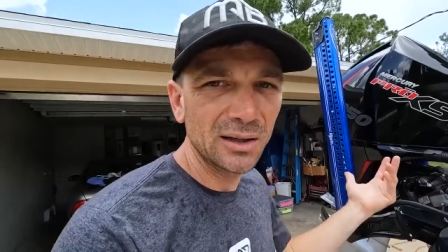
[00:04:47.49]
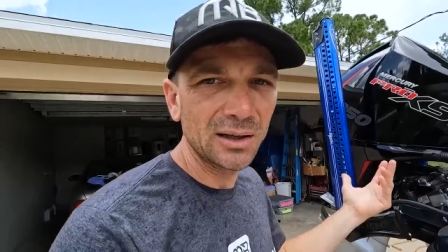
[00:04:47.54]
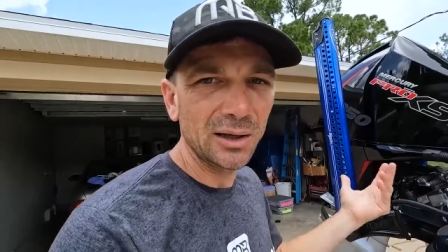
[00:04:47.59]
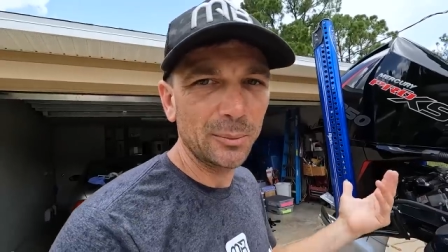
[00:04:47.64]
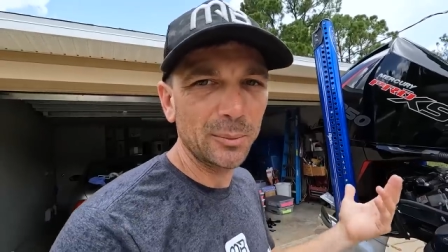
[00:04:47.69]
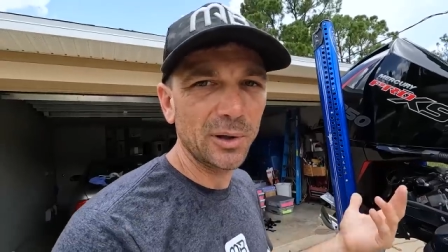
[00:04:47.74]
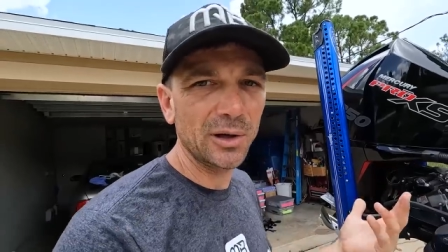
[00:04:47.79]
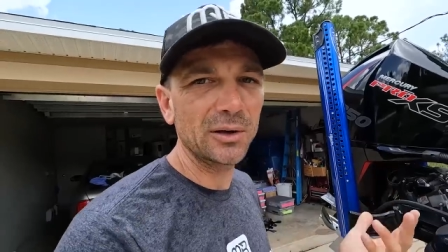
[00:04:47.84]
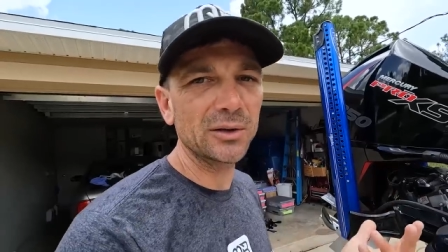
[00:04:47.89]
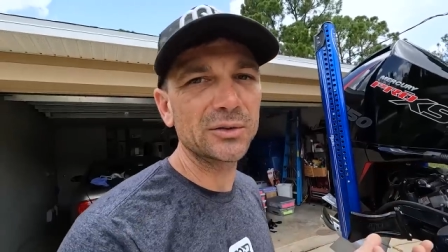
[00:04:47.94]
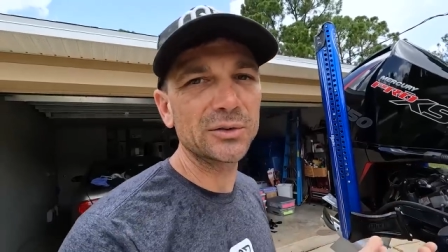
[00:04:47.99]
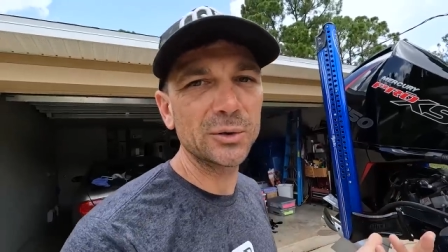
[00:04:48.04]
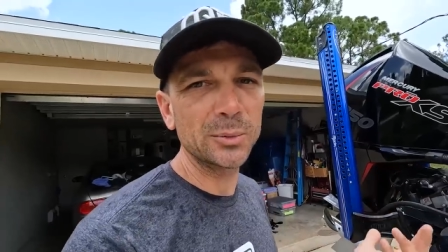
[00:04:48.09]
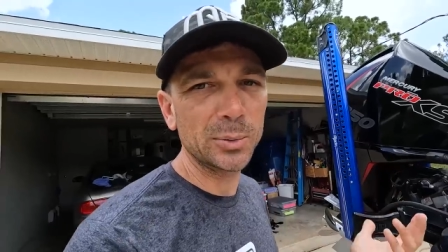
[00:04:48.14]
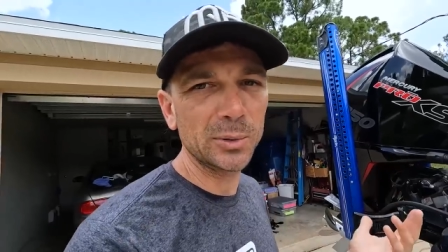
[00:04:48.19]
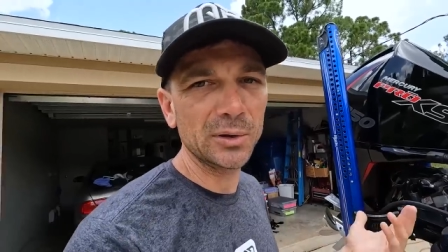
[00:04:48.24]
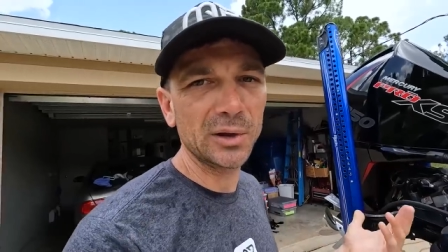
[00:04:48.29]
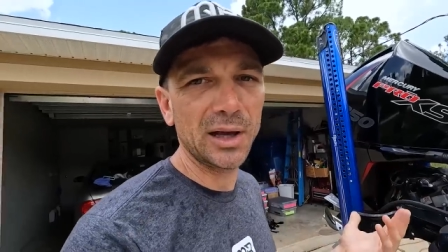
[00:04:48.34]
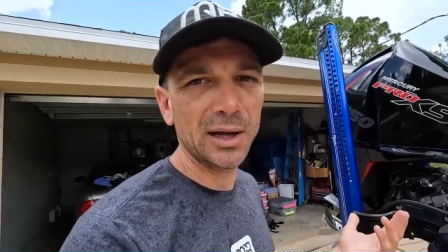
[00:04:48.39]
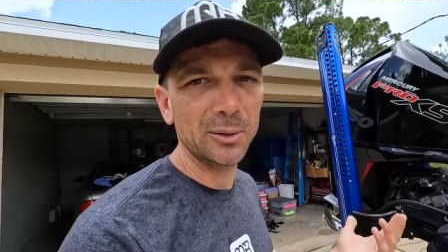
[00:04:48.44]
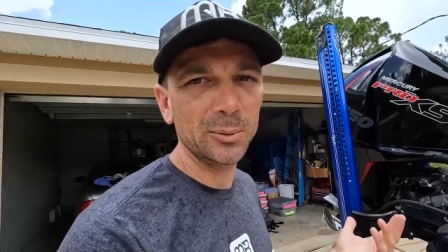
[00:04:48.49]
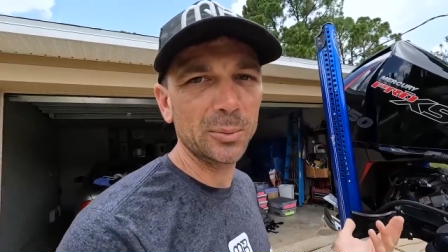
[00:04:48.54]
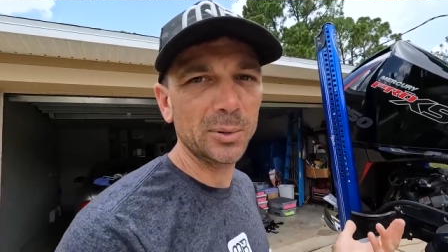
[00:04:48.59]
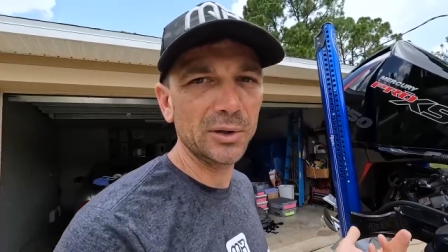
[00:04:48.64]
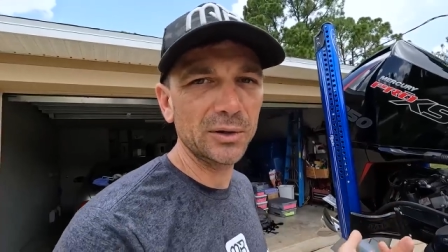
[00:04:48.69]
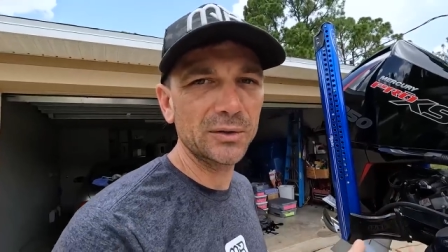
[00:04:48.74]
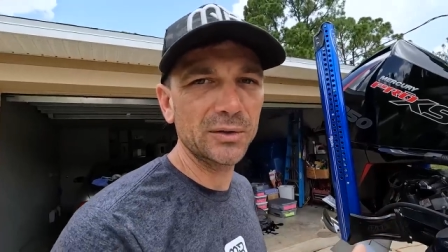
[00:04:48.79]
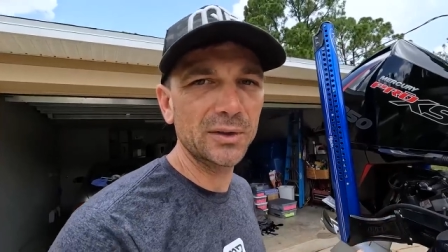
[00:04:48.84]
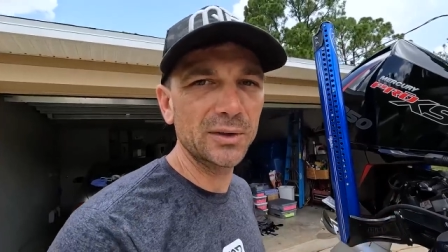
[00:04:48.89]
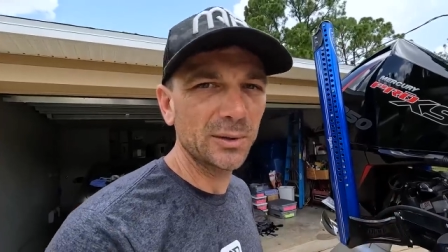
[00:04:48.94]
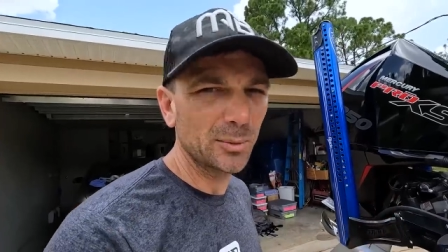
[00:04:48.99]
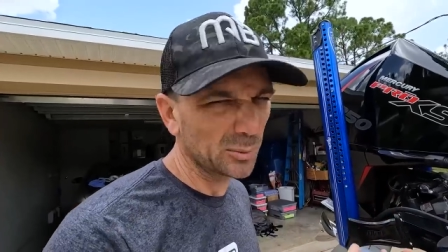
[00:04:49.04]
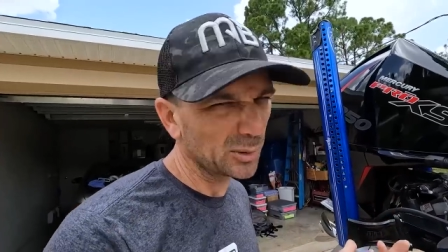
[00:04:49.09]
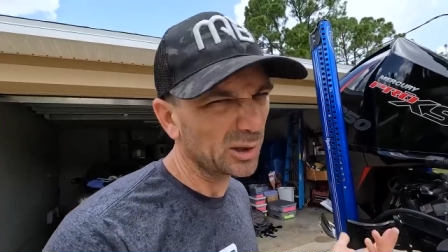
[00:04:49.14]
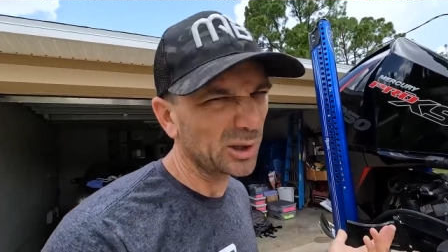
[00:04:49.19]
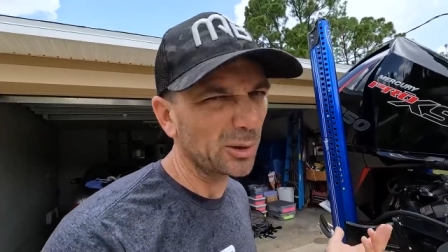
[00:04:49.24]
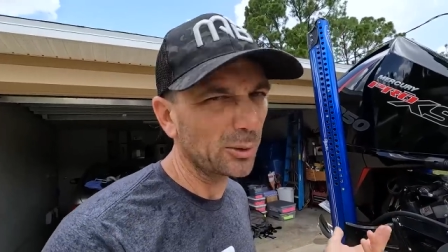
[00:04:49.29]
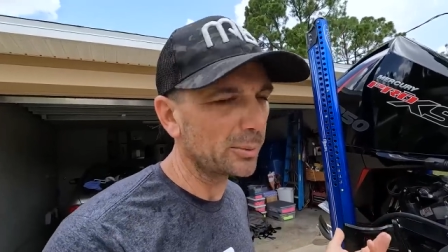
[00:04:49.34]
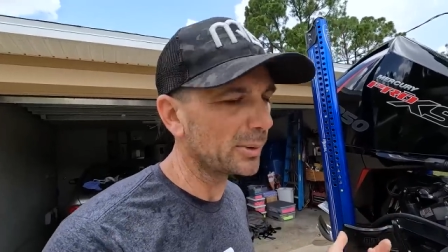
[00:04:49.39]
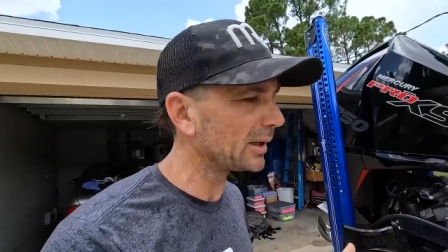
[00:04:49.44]
I'm not a super loud person. I'm a
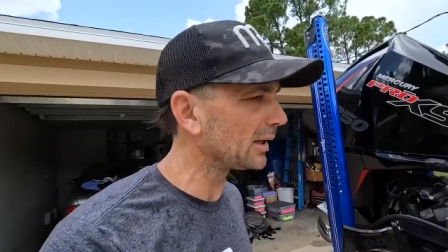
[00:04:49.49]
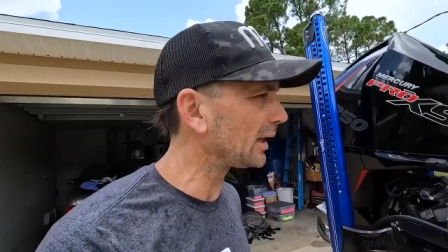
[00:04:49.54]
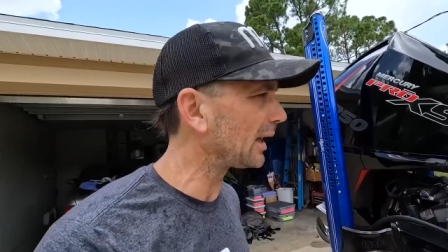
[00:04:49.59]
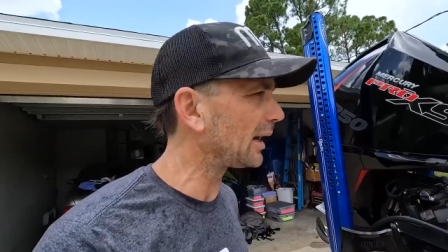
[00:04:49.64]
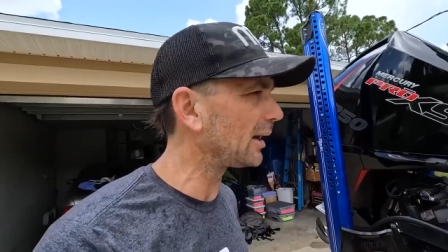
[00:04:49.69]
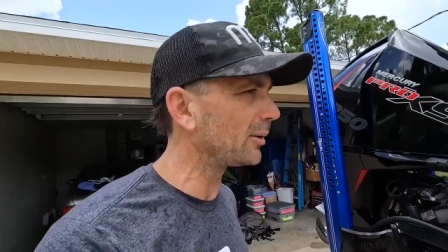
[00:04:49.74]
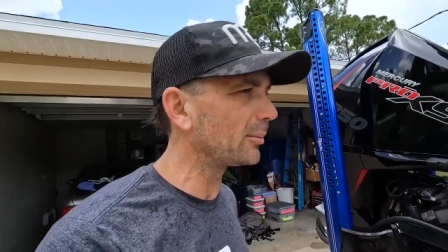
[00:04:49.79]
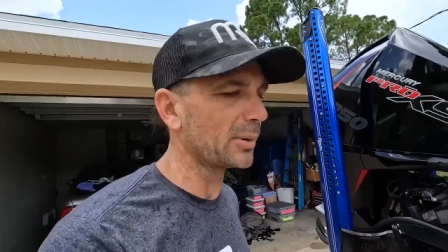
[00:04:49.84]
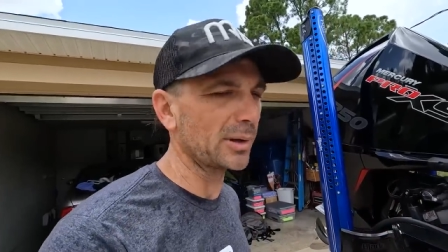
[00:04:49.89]
little bit loud,